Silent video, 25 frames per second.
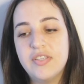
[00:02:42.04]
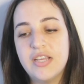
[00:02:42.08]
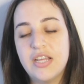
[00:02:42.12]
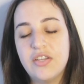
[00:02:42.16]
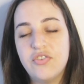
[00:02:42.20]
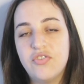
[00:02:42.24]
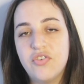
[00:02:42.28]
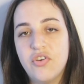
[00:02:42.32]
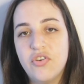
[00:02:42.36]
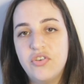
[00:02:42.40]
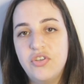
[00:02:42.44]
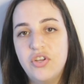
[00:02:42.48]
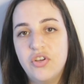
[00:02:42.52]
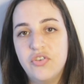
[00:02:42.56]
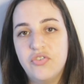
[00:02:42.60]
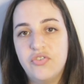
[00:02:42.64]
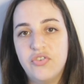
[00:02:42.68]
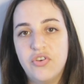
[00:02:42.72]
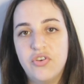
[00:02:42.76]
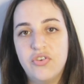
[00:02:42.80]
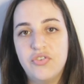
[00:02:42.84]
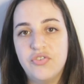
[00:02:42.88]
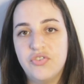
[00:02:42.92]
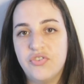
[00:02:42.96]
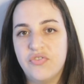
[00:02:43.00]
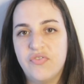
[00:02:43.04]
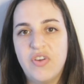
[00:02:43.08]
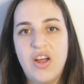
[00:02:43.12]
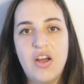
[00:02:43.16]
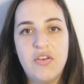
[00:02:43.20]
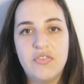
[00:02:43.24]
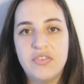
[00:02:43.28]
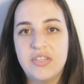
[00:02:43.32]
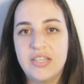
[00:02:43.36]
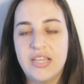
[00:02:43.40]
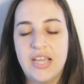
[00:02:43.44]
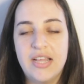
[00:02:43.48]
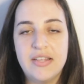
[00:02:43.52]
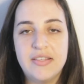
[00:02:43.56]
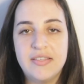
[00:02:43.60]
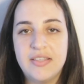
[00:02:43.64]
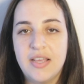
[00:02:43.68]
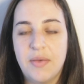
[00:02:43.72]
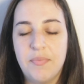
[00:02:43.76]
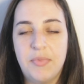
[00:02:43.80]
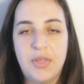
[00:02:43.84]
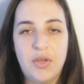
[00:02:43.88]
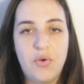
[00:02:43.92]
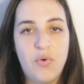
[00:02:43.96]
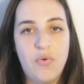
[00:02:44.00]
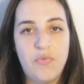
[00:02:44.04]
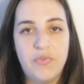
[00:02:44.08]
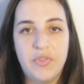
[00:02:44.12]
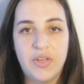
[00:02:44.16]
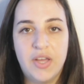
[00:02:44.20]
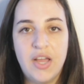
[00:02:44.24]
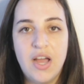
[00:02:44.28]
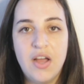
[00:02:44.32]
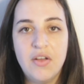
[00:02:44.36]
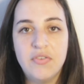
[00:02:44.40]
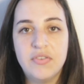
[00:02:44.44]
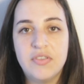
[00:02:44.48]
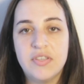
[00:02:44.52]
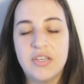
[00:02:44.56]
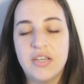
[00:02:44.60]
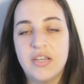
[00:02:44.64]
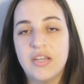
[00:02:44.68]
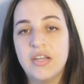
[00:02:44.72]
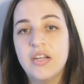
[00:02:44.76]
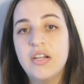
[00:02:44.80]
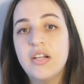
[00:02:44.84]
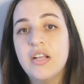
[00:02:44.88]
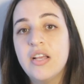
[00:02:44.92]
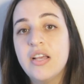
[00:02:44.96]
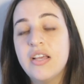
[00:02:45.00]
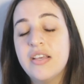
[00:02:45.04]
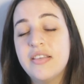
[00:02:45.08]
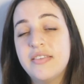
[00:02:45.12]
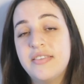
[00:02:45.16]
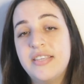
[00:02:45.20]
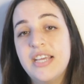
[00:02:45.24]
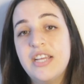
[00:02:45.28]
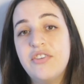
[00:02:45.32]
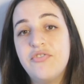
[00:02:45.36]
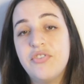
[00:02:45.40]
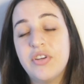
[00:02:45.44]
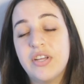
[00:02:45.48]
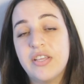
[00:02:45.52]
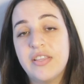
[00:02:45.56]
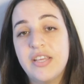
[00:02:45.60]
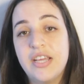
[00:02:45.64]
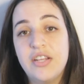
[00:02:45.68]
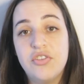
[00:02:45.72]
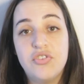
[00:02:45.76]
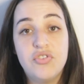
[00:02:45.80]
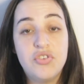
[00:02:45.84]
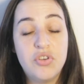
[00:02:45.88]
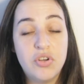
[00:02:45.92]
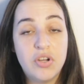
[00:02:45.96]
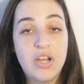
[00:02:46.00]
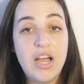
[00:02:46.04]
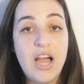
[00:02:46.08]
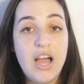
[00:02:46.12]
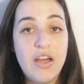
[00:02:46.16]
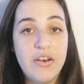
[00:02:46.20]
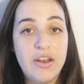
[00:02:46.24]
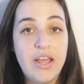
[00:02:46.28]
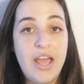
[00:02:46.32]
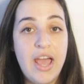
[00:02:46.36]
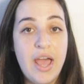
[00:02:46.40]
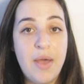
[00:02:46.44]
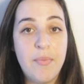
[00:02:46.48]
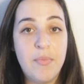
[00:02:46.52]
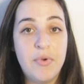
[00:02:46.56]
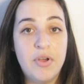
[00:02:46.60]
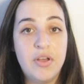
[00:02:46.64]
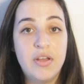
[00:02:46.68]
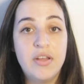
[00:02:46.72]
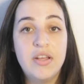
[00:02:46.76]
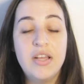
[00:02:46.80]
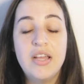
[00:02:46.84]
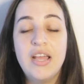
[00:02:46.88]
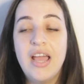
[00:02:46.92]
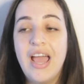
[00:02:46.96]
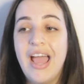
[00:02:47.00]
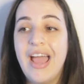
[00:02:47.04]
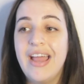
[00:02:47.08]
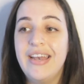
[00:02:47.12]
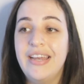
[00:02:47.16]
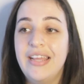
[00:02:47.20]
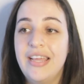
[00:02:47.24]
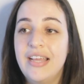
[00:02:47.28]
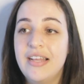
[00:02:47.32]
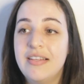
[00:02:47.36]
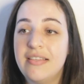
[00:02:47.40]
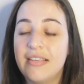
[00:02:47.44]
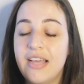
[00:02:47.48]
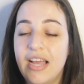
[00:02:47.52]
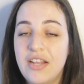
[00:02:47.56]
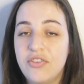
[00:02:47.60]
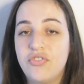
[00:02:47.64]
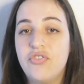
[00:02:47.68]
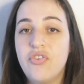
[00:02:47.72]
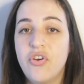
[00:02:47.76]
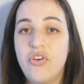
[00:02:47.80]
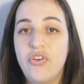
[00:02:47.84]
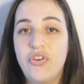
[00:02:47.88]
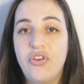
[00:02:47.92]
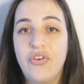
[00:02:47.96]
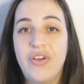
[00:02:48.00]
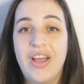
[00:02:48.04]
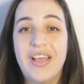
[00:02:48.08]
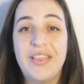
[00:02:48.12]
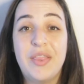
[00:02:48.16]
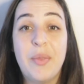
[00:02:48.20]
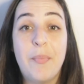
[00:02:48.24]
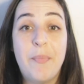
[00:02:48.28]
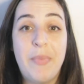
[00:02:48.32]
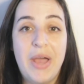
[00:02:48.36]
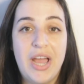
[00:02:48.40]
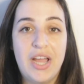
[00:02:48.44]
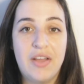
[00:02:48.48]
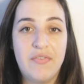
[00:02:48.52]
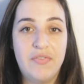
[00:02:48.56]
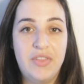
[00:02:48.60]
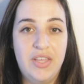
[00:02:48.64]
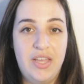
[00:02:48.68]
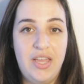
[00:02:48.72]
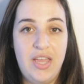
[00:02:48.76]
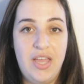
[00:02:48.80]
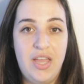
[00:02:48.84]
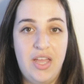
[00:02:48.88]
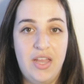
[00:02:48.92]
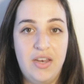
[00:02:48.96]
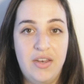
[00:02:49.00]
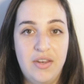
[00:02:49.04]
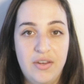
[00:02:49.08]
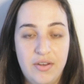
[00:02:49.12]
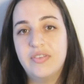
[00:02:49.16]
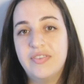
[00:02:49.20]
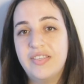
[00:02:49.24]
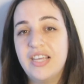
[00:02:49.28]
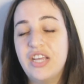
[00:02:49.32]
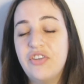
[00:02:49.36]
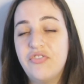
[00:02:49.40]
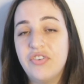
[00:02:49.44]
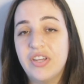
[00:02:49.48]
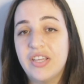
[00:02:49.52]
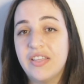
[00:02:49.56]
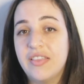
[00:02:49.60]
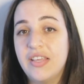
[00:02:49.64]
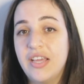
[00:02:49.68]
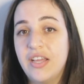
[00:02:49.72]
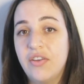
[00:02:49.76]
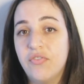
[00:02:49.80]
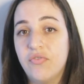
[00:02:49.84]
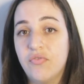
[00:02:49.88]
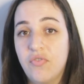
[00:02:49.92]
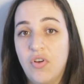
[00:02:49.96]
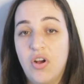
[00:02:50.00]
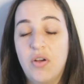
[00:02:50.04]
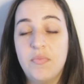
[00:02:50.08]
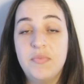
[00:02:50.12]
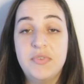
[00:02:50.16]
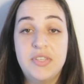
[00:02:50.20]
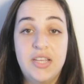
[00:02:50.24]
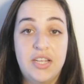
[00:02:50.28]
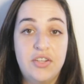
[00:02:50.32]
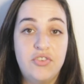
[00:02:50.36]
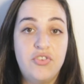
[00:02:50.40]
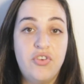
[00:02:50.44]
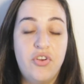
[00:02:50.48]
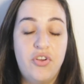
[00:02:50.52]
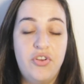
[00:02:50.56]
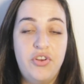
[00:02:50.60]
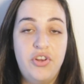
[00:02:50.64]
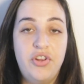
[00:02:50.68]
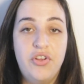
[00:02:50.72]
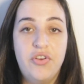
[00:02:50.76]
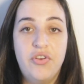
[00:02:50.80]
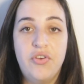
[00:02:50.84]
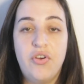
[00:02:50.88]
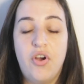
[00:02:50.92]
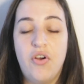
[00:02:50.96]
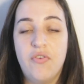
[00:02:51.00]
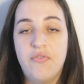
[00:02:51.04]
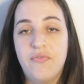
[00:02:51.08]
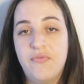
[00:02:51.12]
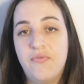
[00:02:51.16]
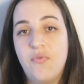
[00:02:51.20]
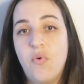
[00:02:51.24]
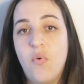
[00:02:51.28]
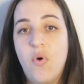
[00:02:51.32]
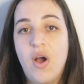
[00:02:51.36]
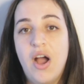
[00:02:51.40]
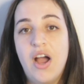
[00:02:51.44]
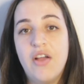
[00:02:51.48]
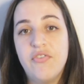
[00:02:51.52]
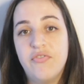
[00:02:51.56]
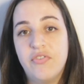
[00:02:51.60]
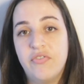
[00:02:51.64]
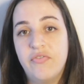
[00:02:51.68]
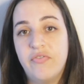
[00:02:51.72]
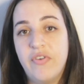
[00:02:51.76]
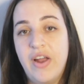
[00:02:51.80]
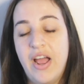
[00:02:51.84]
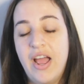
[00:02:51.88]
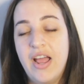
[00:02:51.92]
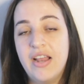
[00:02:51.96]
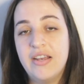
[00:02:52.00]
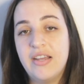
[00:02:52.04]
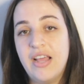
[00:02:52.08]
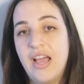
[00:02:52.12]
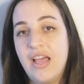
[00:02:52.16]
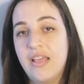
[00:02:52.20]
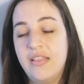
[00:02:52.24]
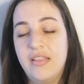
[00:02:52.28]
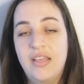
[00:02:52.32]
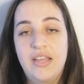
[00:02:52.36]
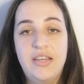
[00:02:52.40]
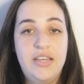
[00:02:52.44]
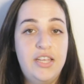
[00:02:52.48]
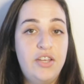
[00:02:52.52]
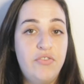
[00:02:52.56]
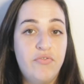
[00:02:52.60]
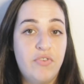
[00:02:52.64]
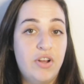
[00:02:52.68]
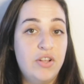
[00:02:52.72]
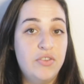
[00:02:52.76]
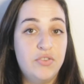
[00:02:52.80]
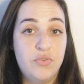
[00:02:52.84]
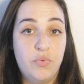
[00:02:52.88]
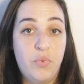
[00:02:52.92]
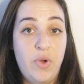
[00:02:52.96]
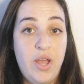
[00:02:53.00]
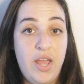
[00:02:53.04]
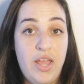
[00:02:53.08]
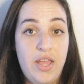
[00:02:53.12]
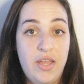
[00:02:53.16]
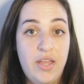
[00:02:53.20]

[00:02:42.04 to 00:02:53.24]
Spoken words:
Antonio turns around to get something off the counter, Cedric then took out a hammer and hit Antonio at the back of the head. Cedric then robs Antonio of 400 Rand and then he runs away.